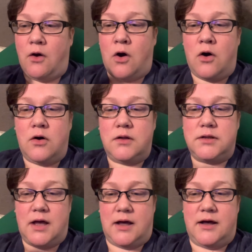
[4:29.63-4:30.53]

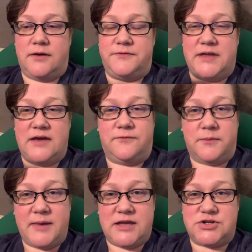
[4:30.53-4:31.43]
all of the
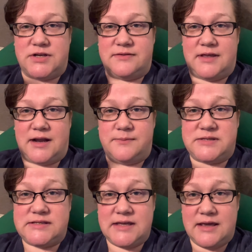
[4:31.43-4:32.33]
information that I'm
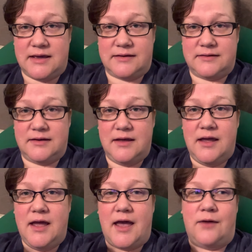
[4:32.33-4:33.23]
seeing,
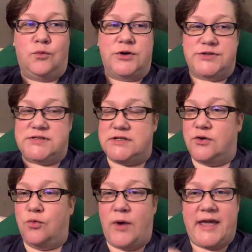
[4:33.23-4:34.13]
and we're
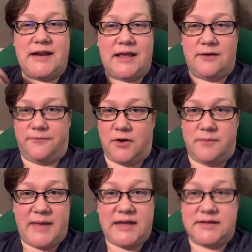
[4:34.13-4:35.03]
still waiting for a
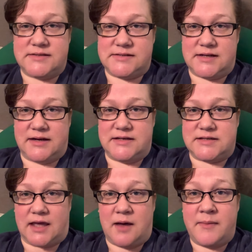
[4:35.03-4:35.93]
maintenance study
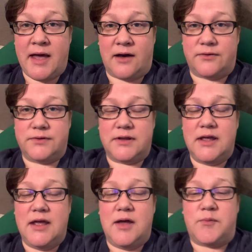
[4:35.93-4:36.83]
to come out,
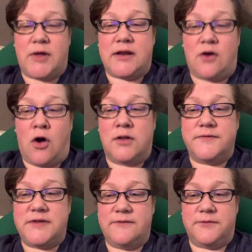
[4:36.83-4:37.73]
but all
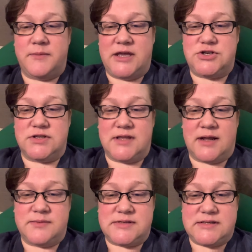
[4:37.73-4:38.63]
of the information that
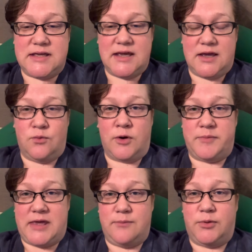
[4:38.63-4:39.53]
I'm seeing where
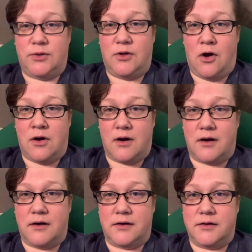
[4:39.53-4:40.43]
people
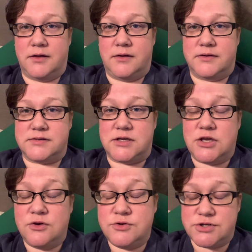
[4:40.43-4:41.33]
are
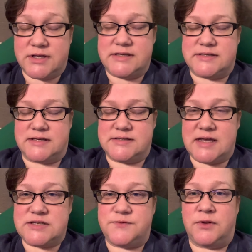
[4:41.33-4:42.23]
hugely
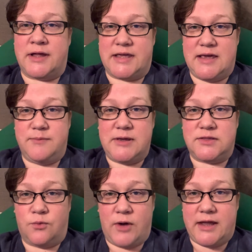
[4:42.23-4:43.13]
successful at keeping
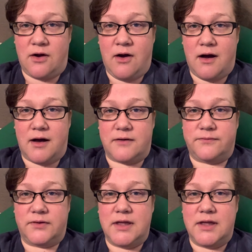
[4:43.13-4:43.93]
the weight off,